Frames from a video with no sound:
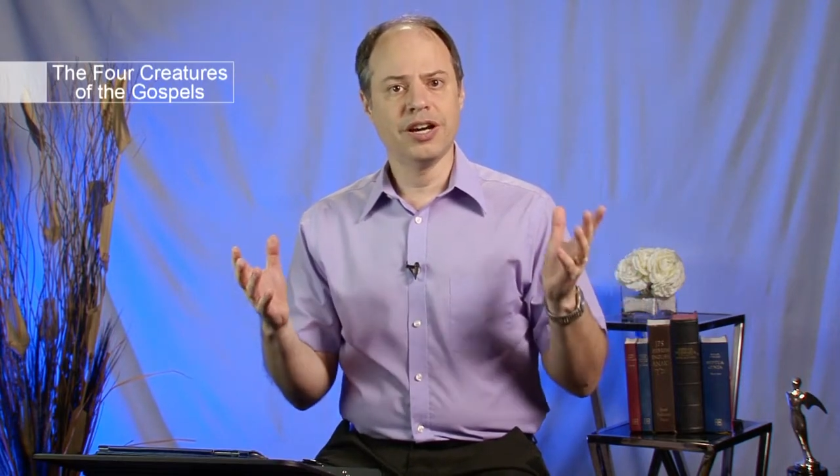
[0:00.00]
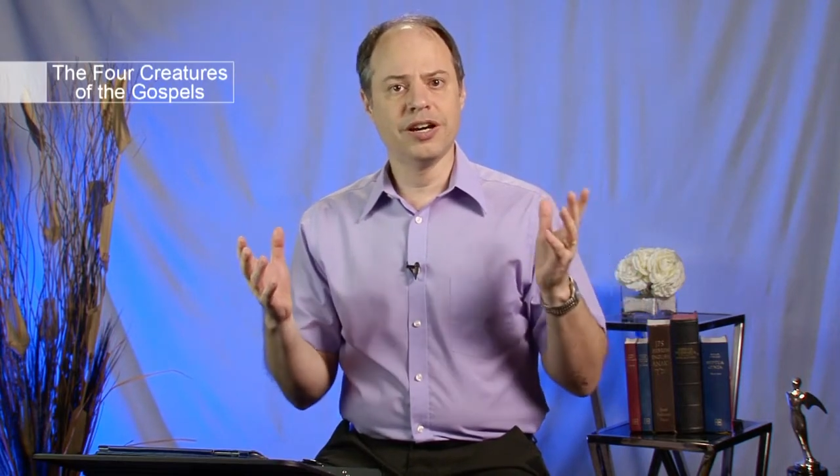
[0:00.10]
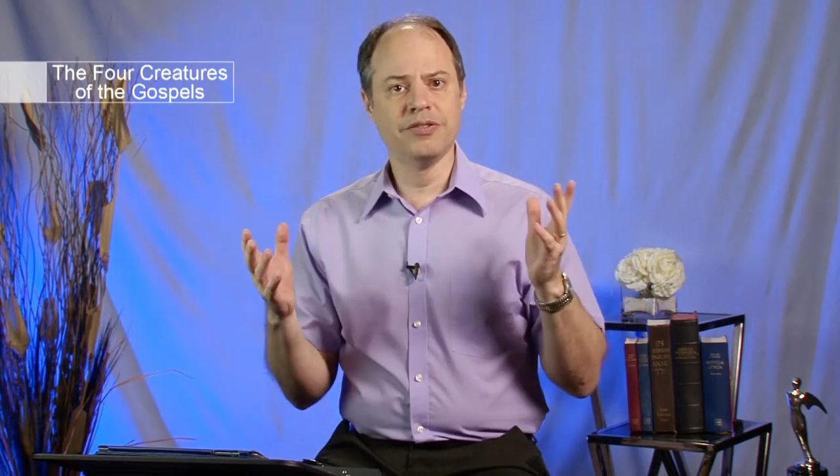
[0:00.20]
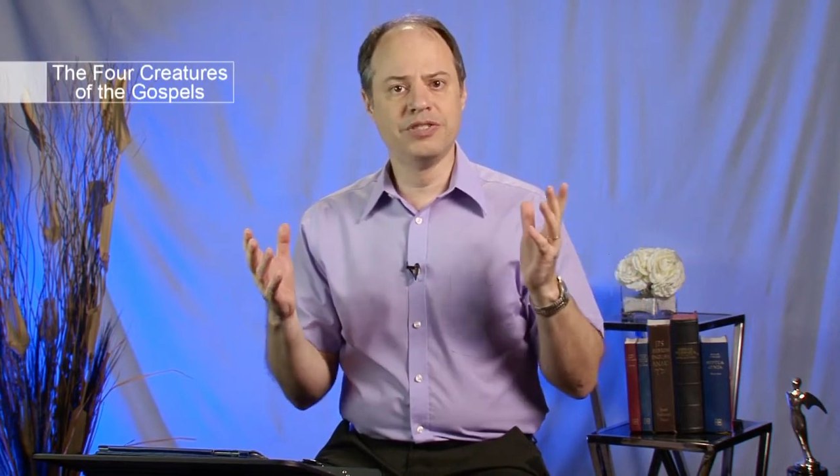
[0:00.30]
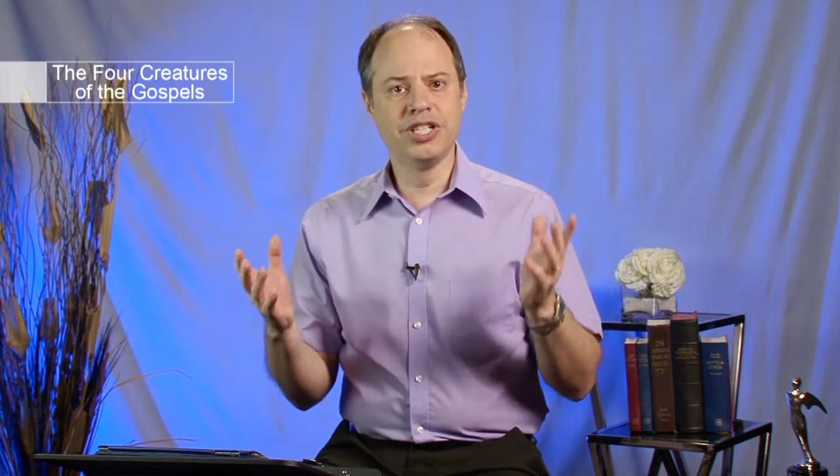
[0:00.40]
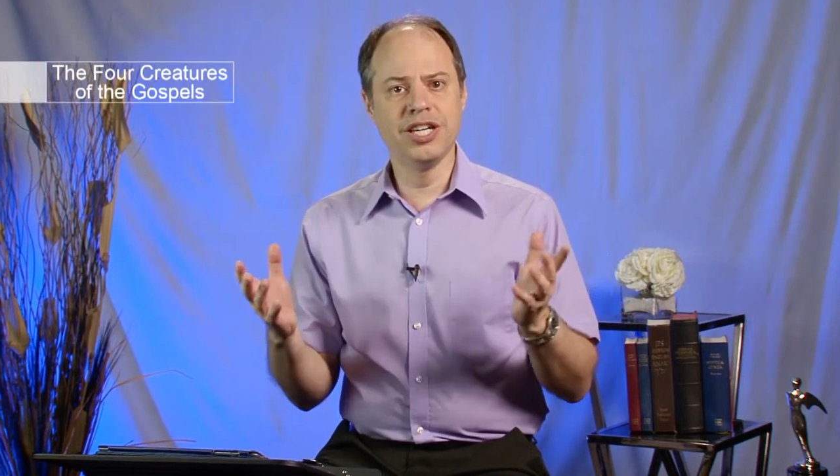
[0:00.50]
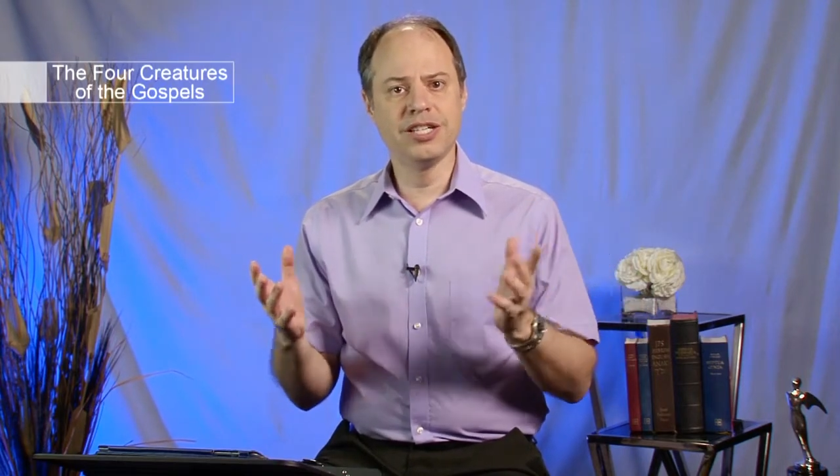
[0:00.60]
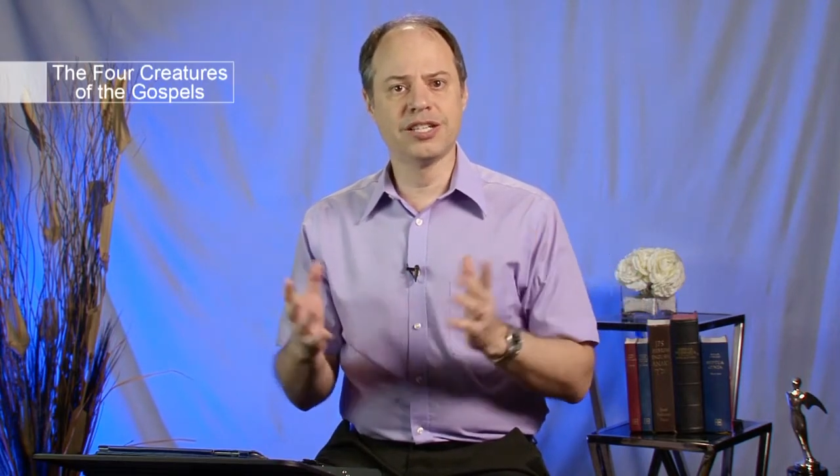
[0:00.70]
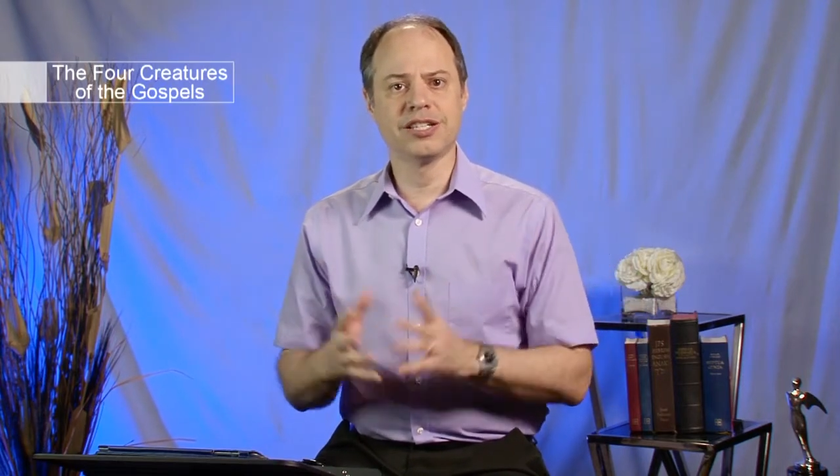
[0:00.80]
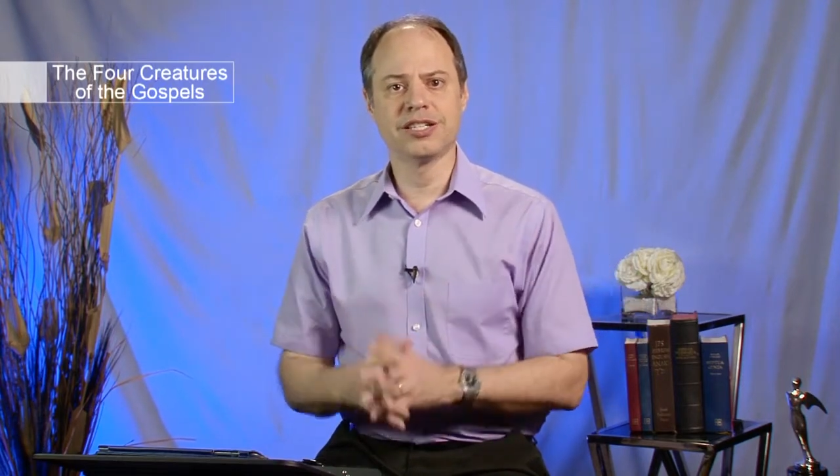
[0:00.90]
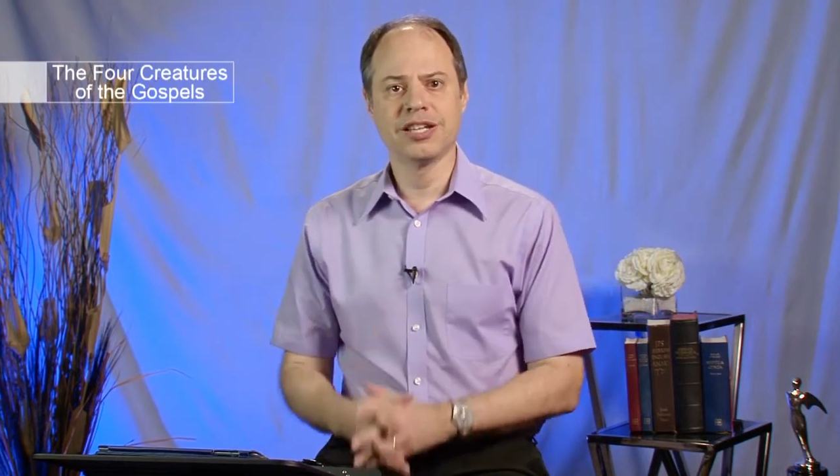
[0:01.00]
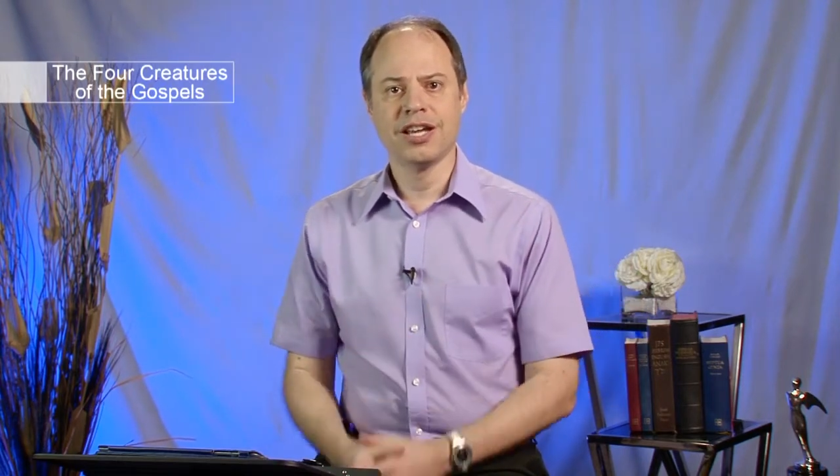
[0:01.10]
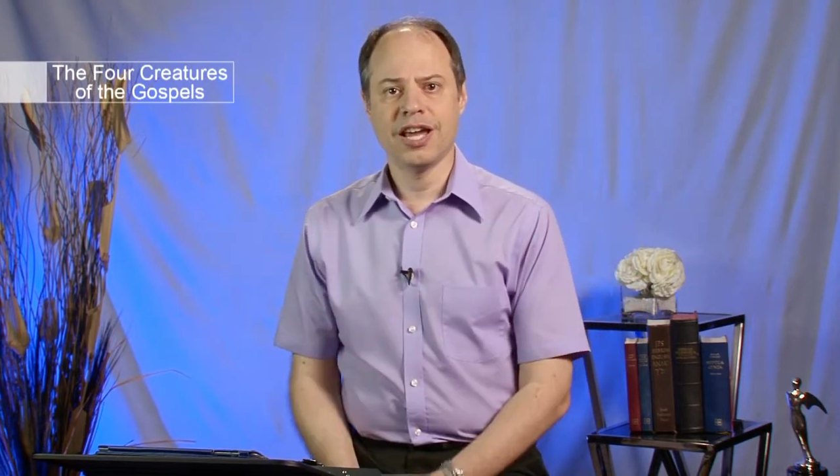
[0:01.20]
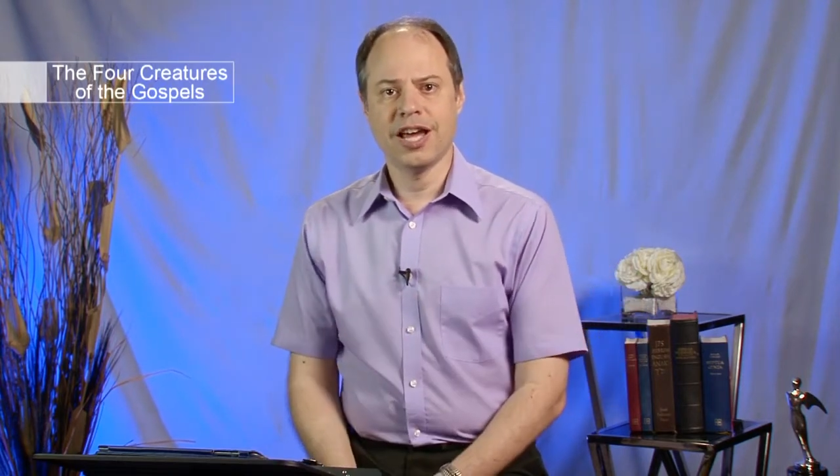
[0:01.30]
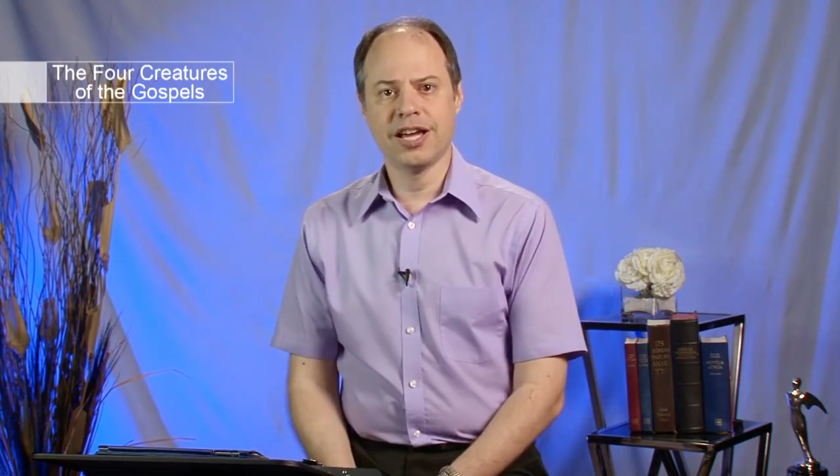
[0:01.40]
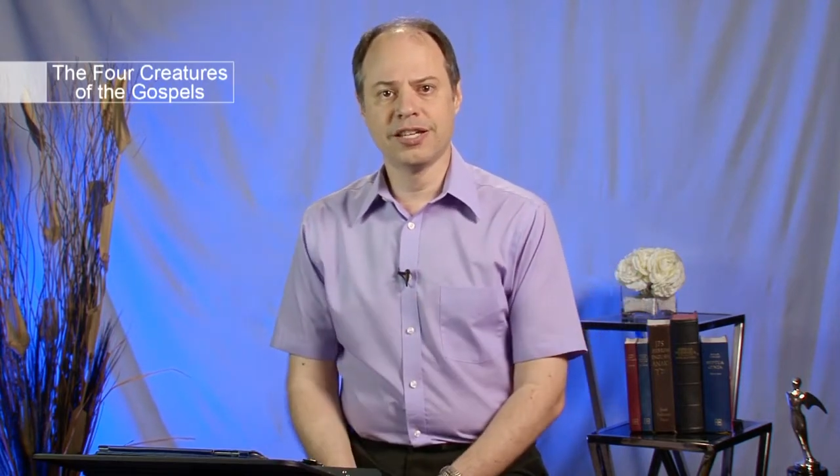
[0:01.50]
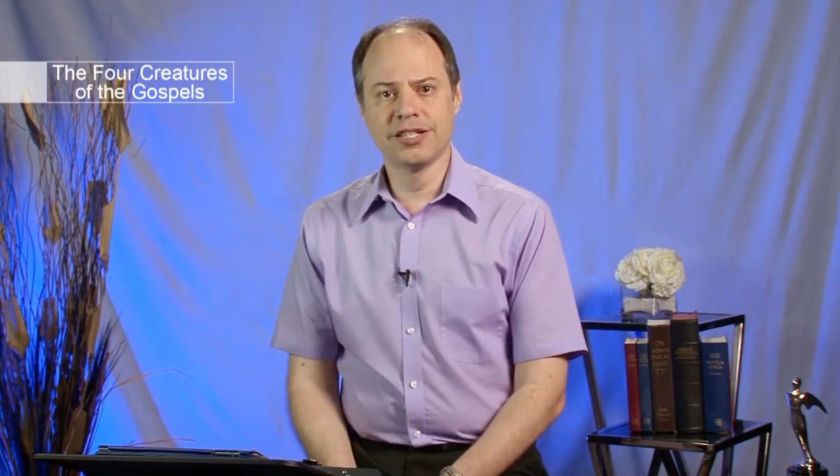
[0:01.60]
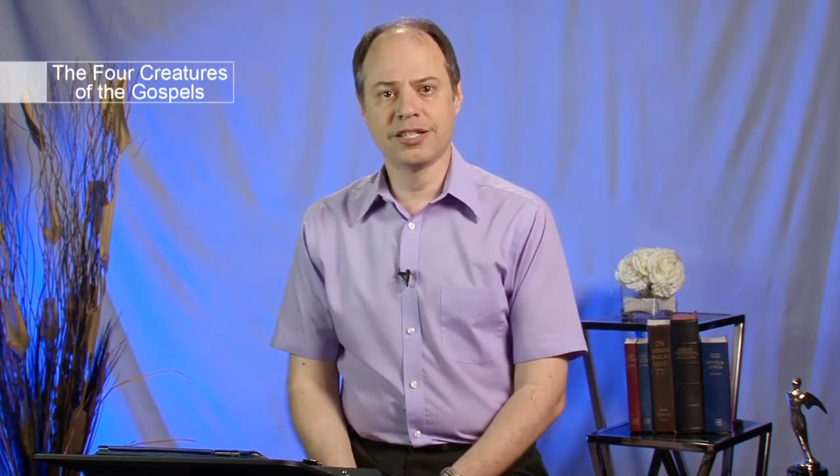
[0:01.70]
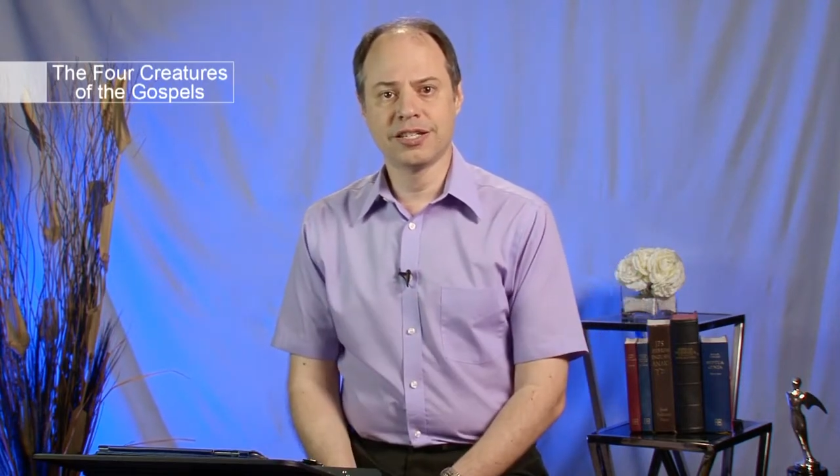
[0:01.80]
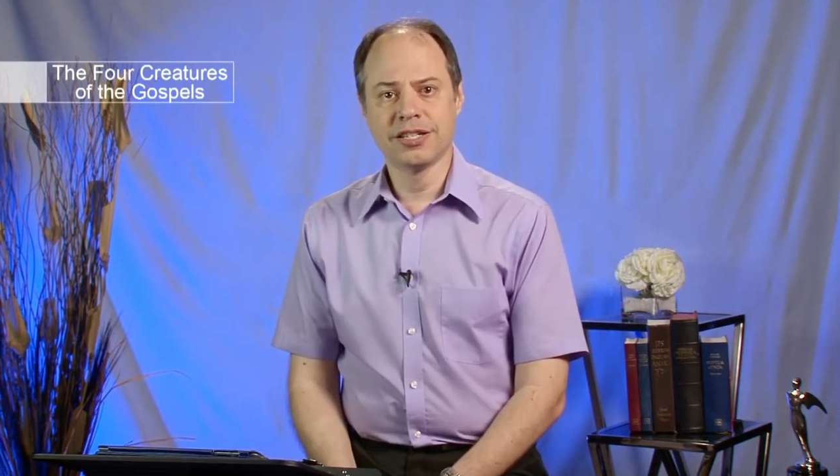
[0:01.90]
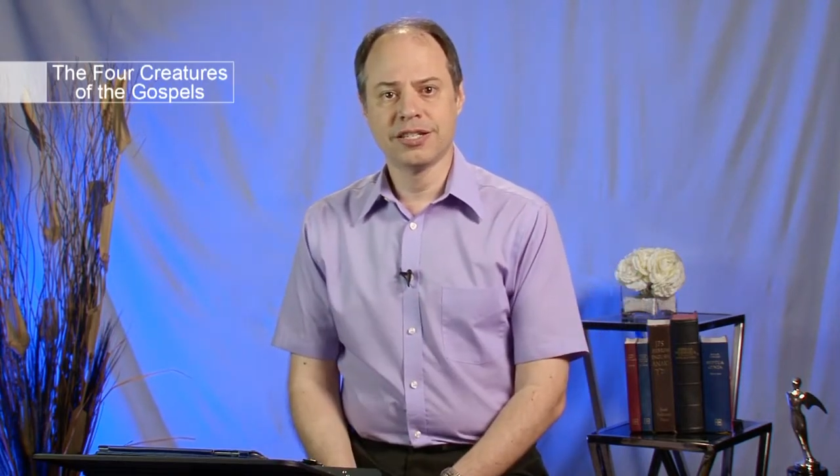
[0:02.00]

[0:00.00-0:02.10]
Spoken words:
of Jesus as